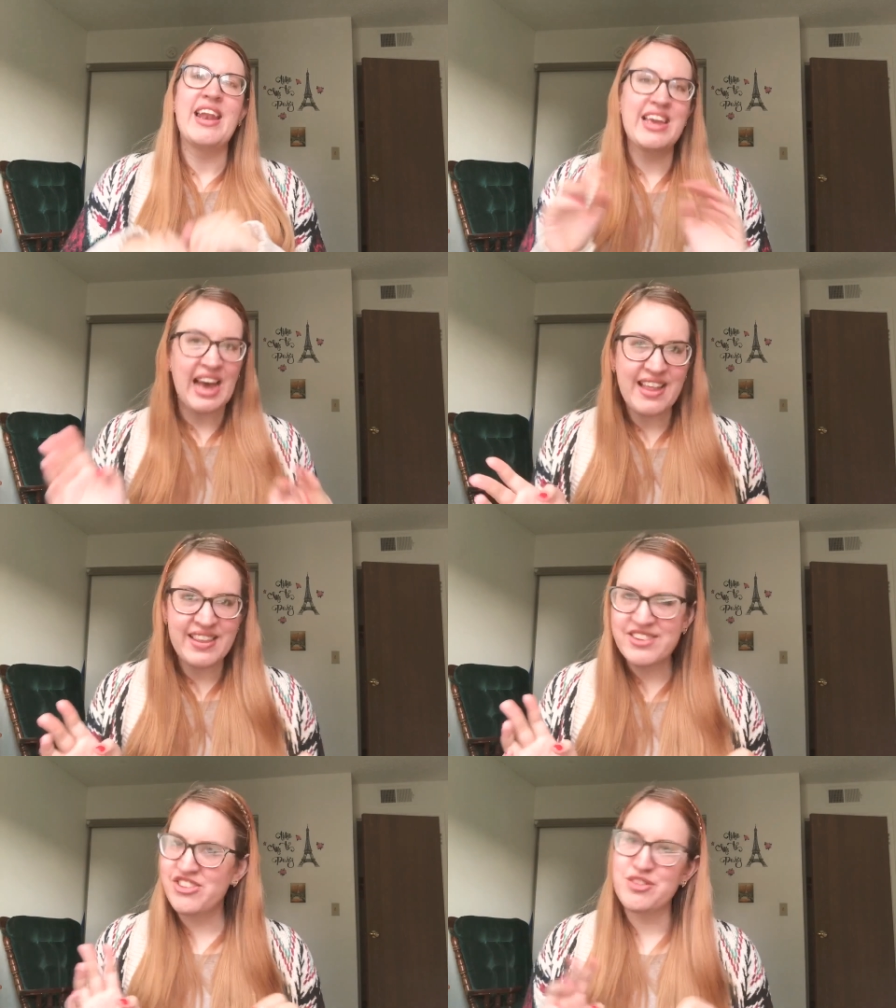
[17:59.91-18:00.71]
And again,
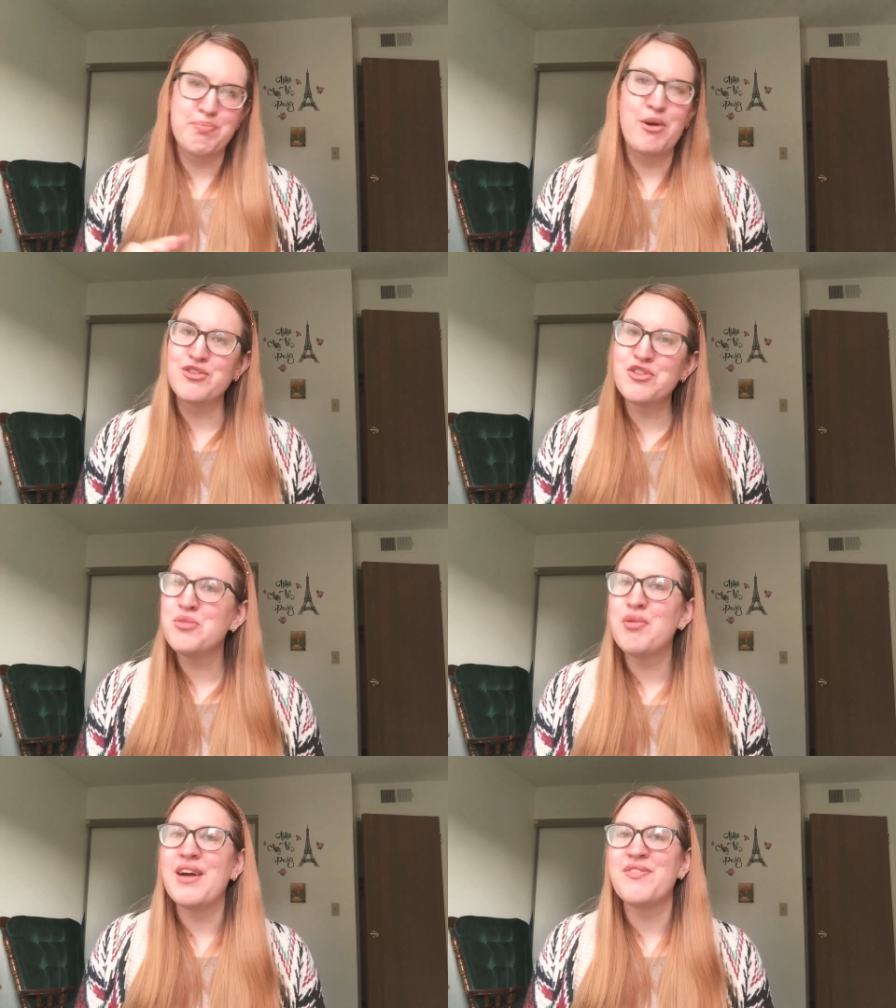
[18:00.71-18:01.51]
that's just
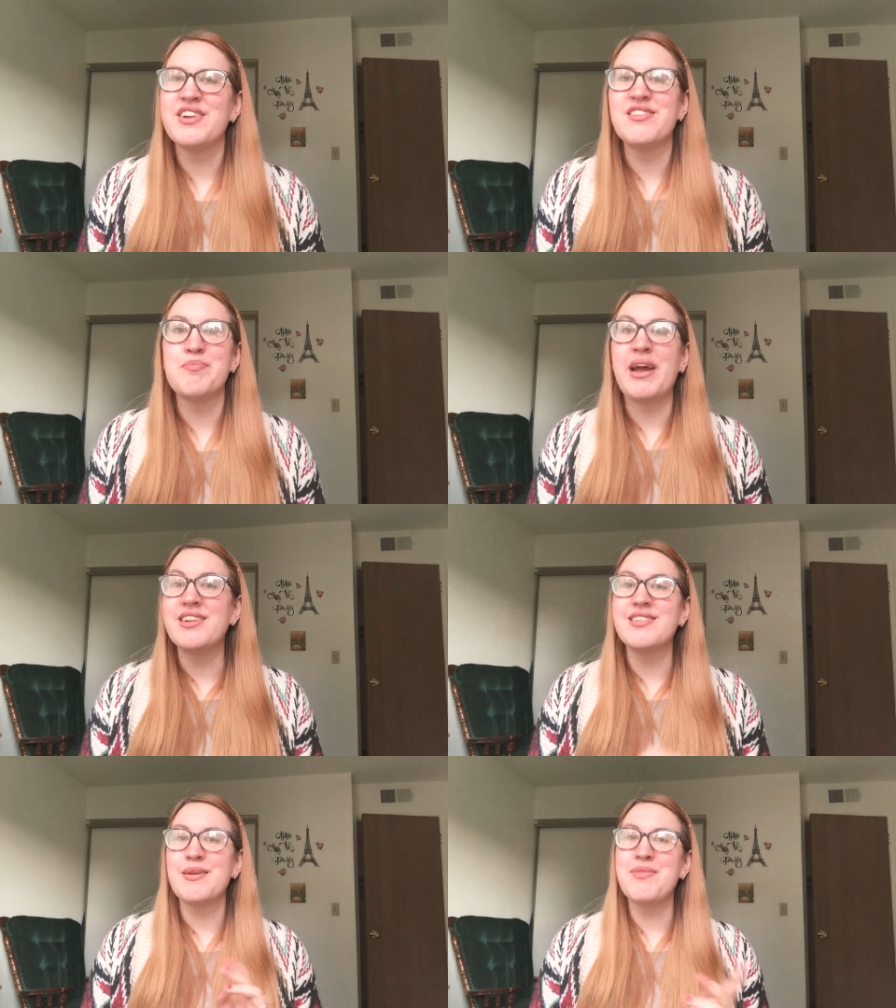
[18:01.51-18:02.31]
personal preference, but
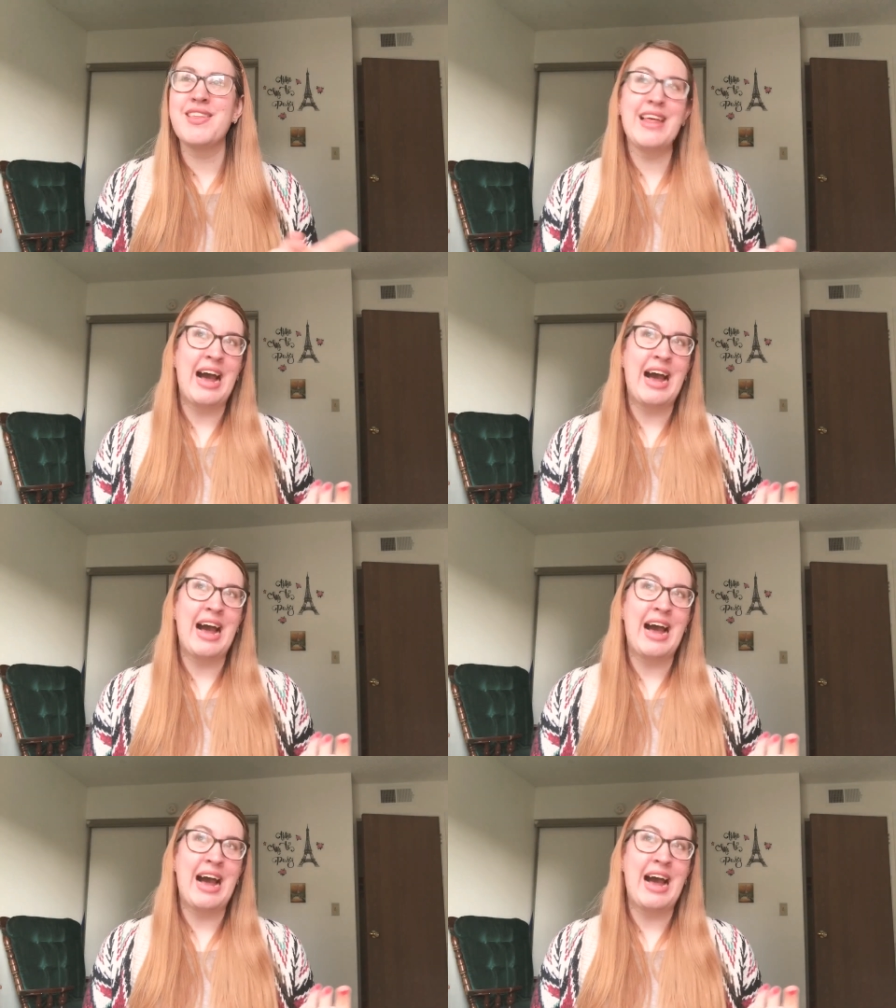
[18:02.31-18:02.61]
it's something